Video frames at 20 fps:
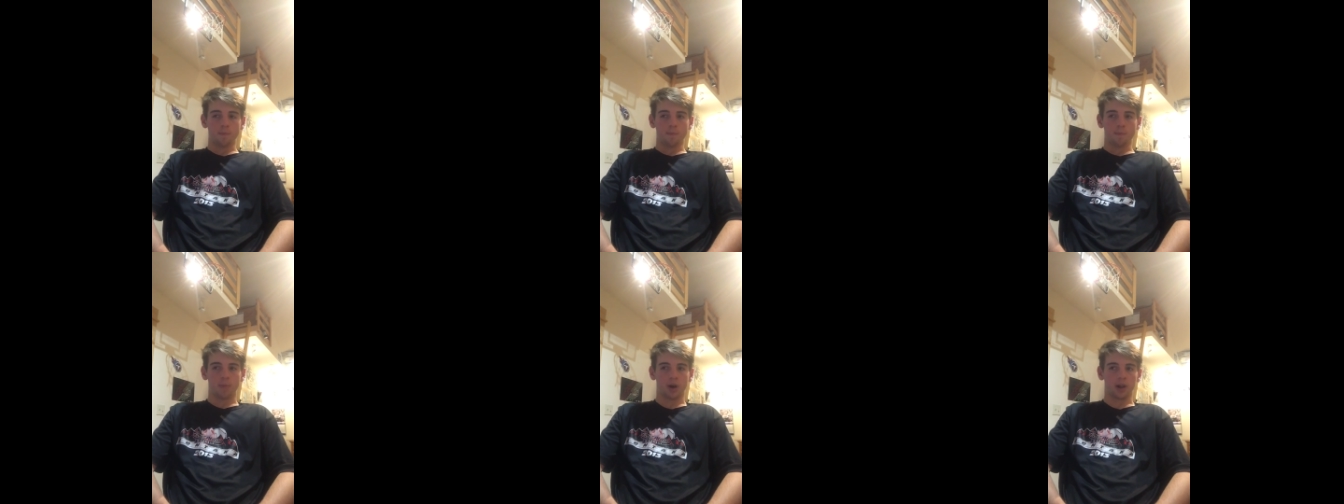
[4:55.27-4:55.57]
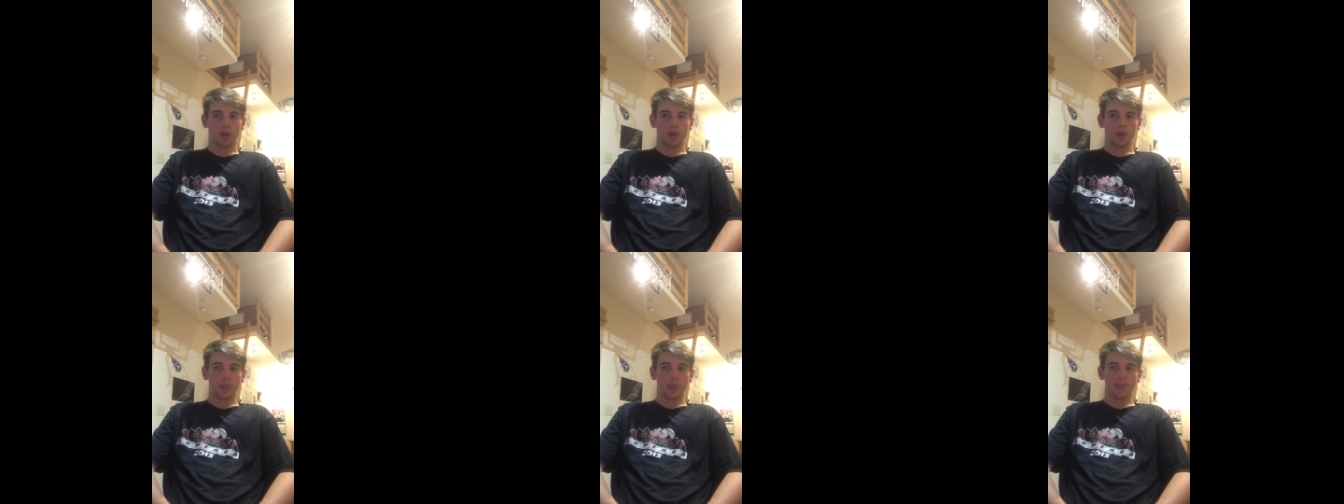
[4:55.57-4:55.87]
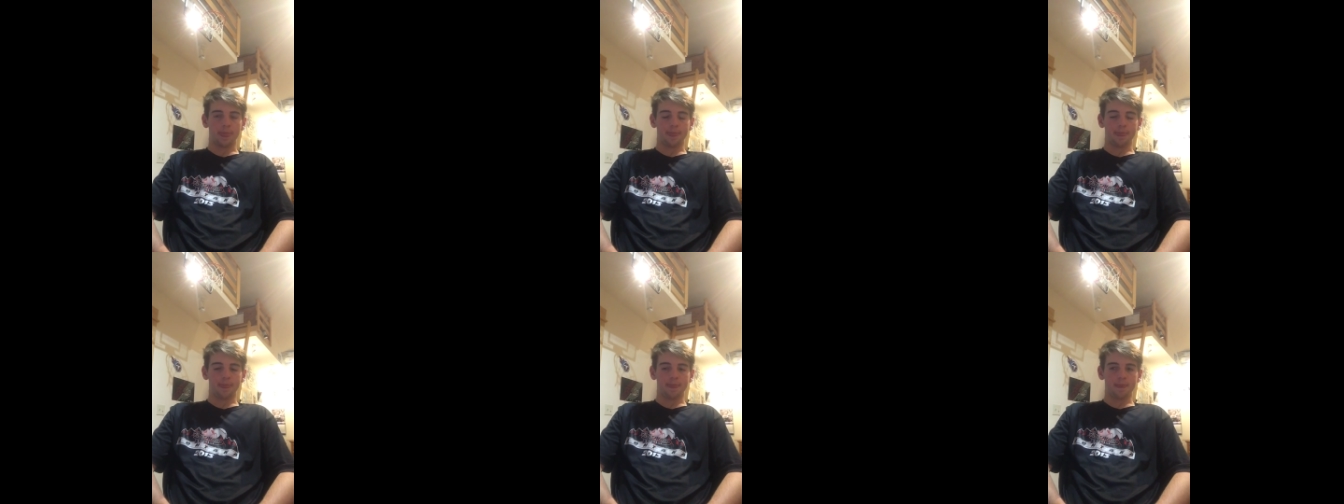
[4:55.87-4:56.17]
But
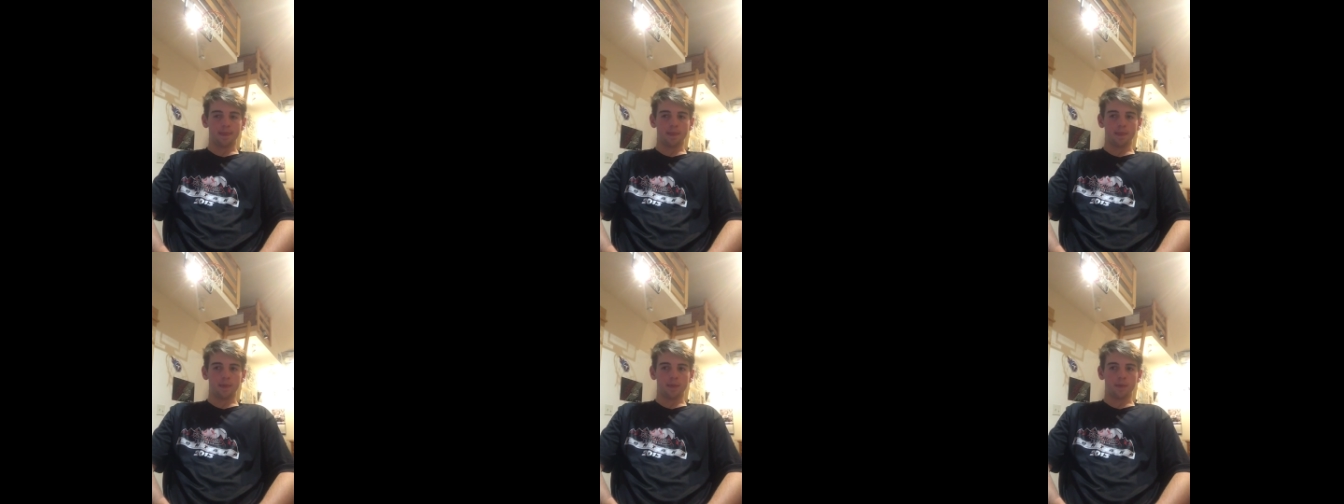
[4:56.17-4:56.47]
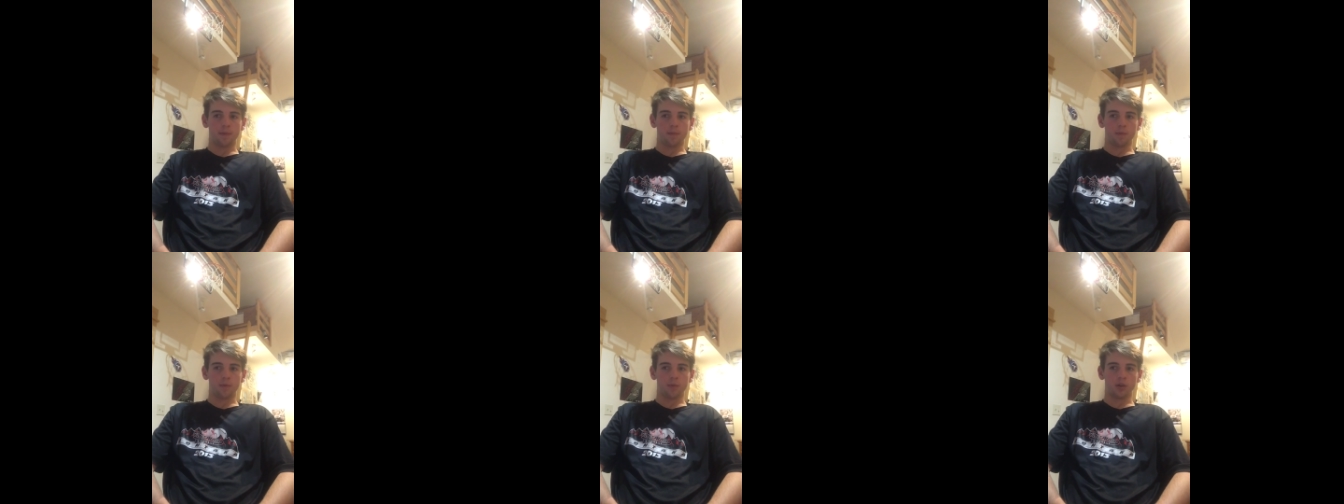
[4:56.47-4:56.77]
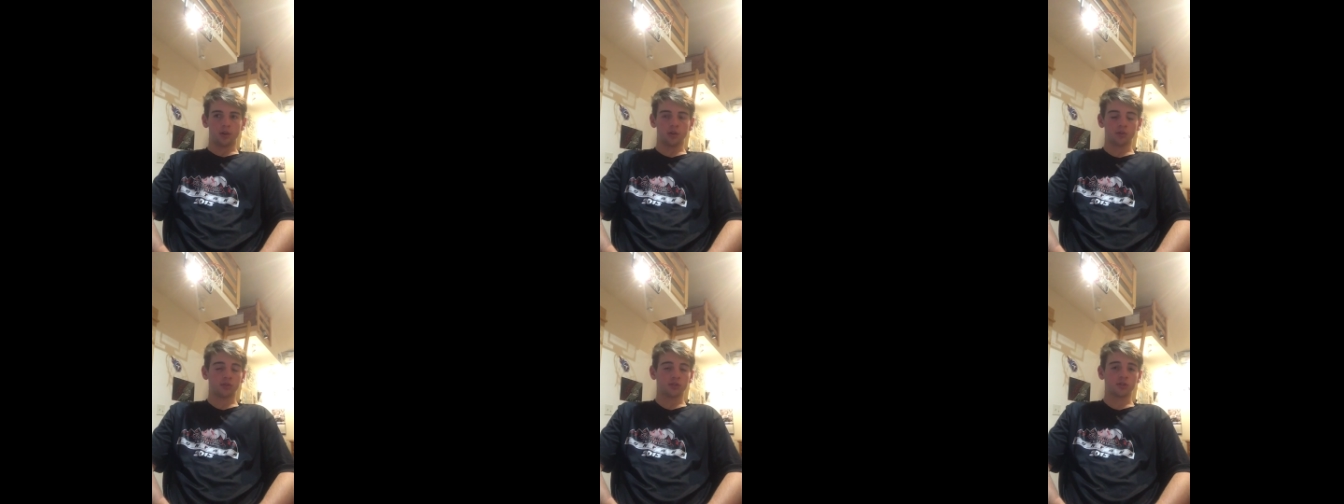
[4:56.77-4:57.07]

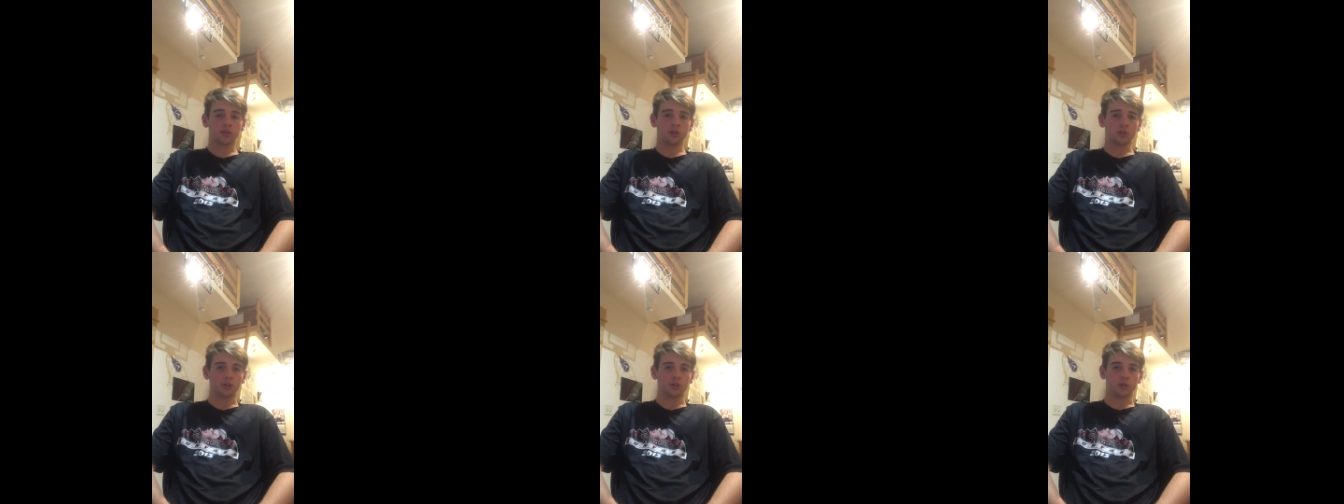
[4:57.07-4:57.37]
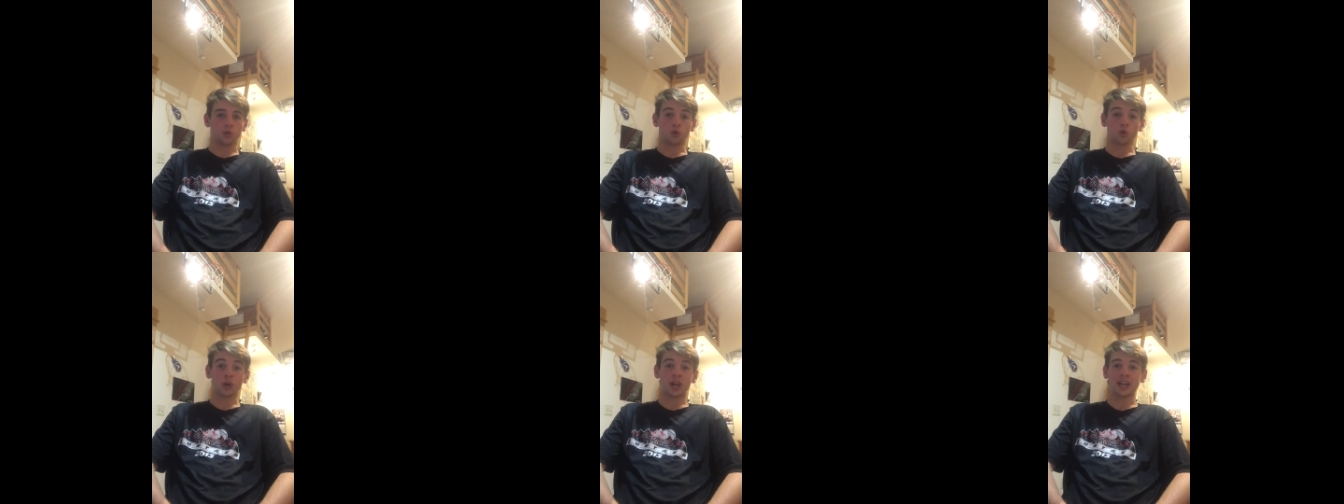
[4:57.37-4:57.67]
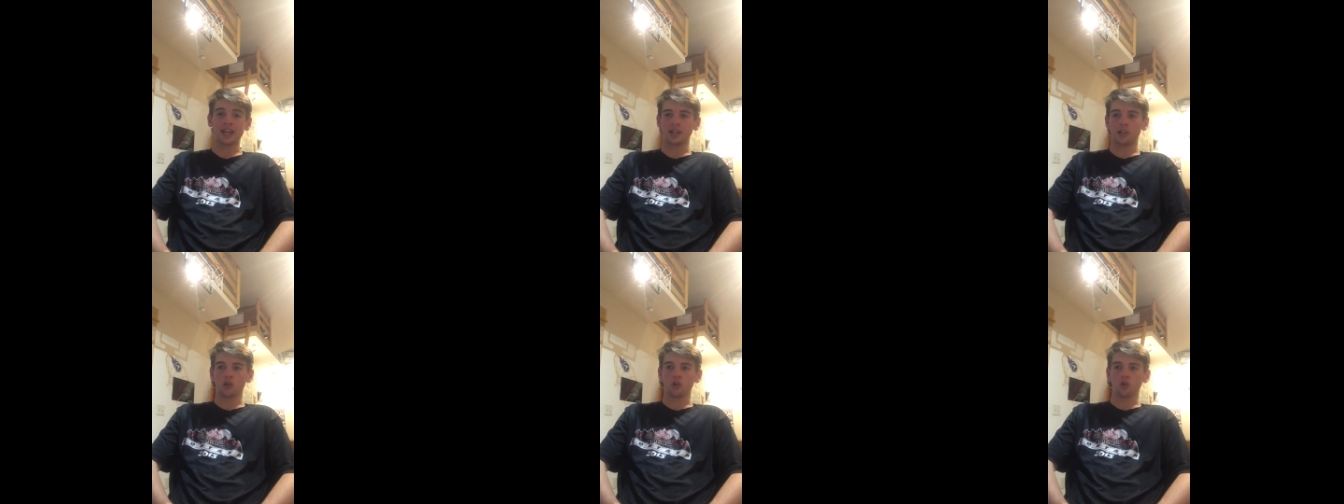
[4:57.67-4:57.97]
it was still a
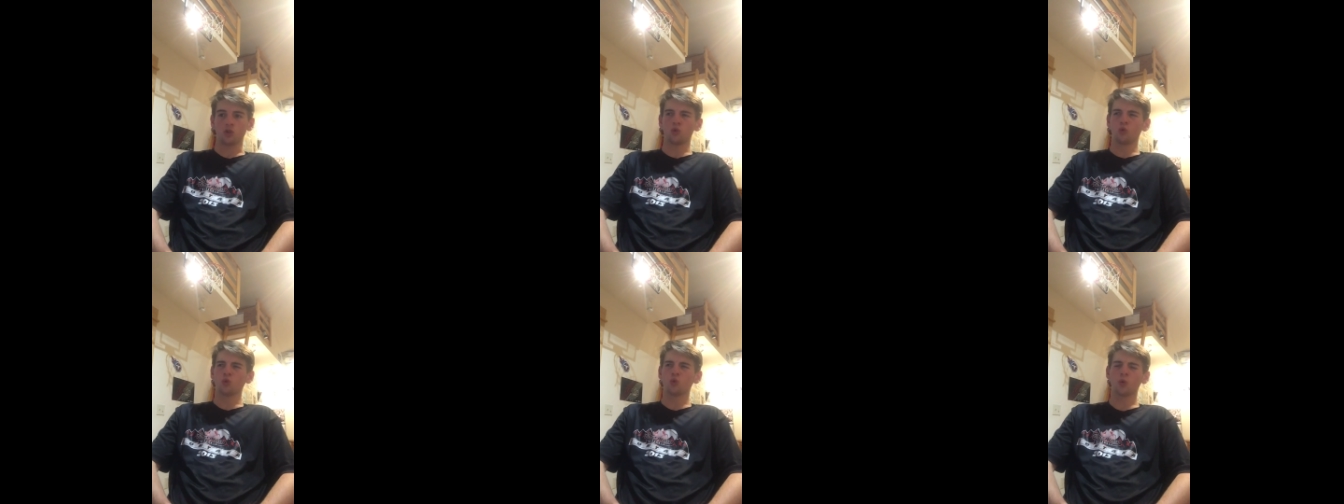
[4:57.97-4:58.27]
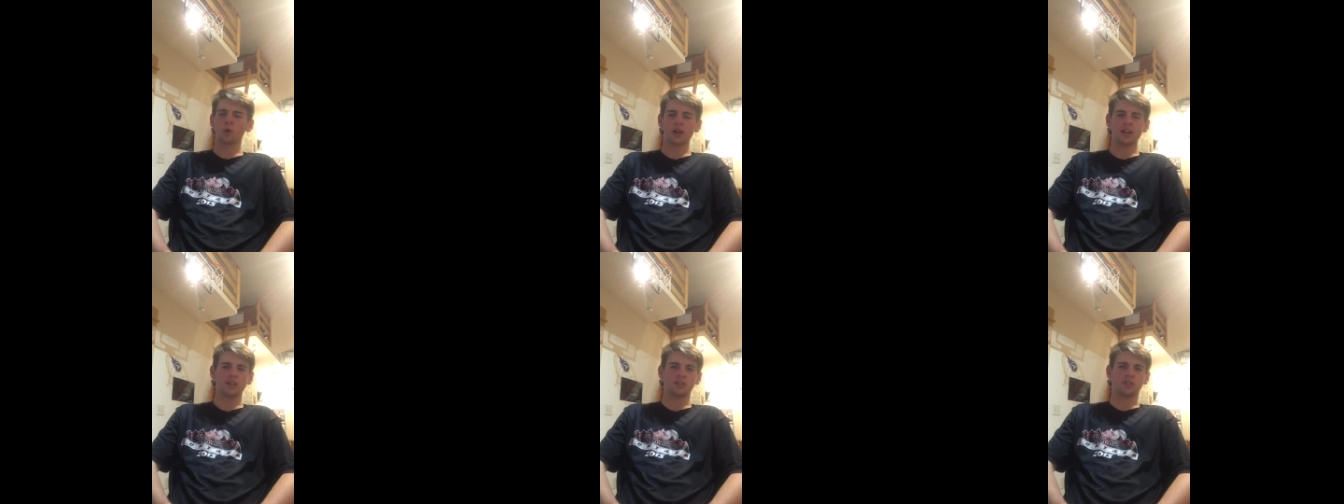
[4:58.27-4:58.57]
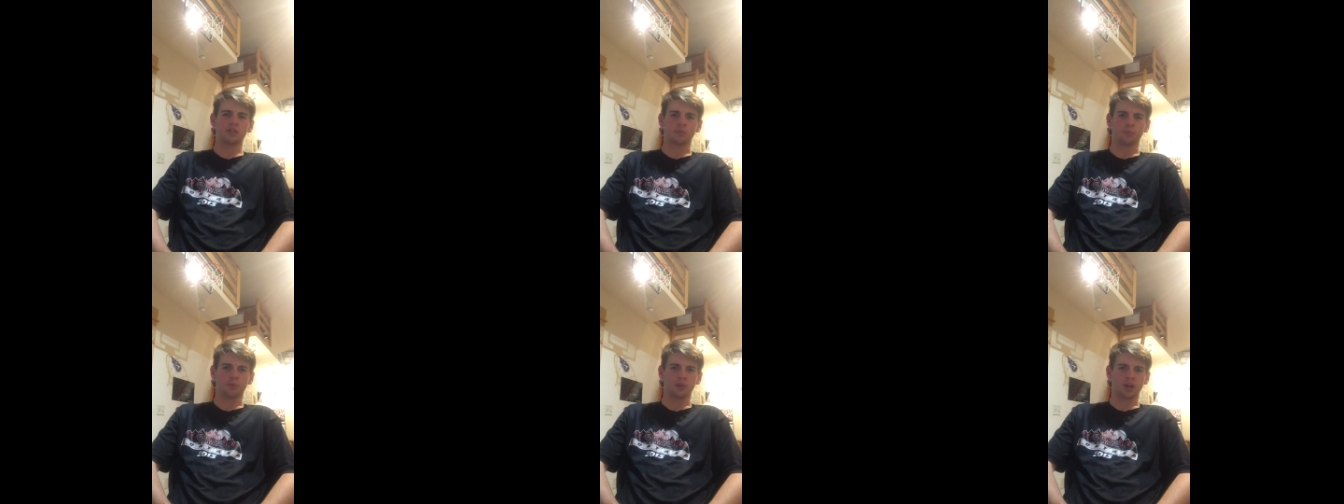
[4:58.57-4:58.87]
great
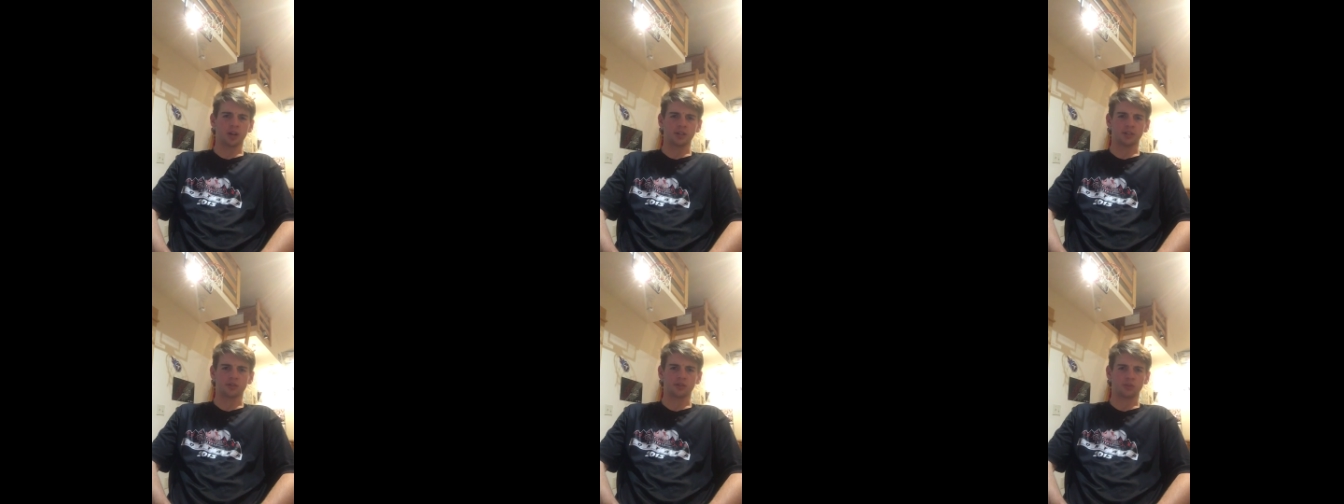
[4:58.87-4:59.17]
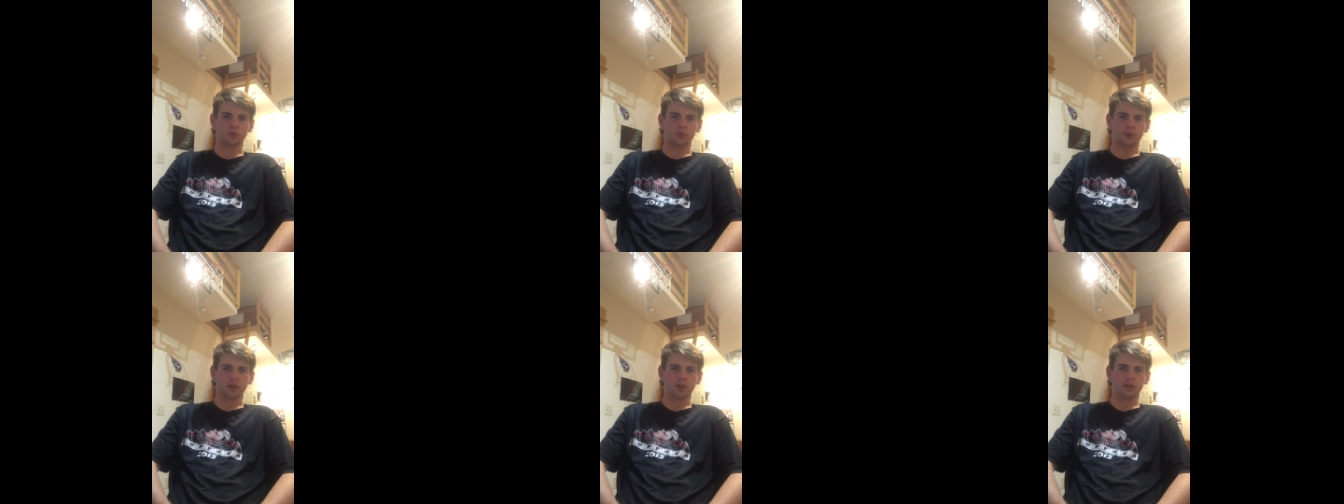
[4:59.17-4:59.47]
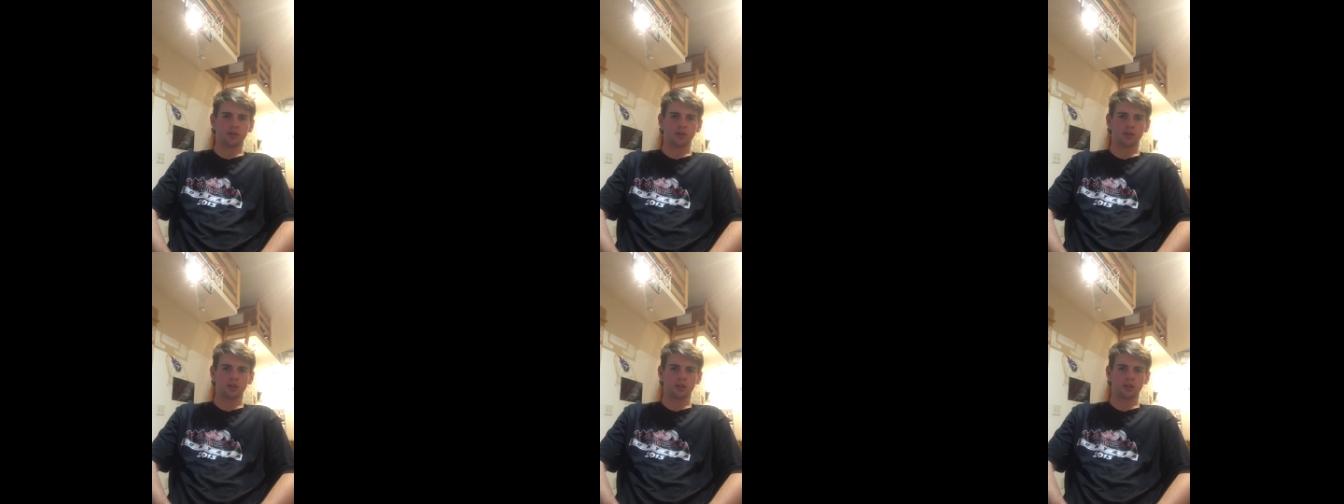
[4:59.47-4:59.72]
surprise story.